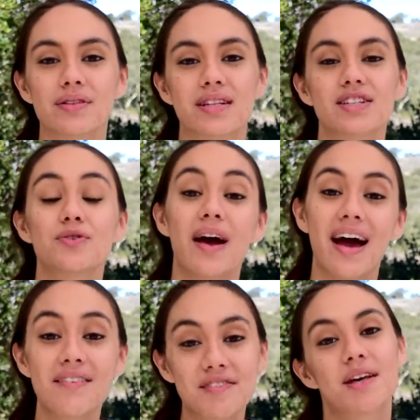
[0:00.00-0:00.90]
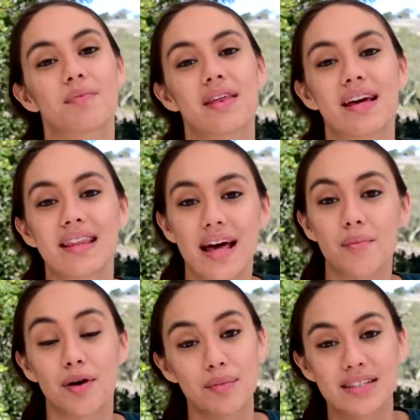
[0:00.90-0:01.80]
because you have something in that
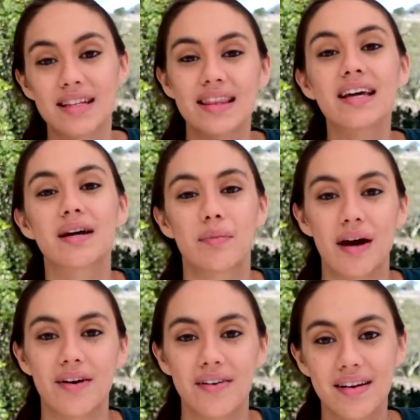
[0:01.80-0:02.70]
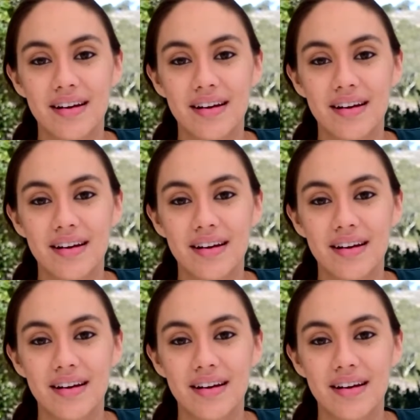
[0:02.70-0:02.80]
moment to think about.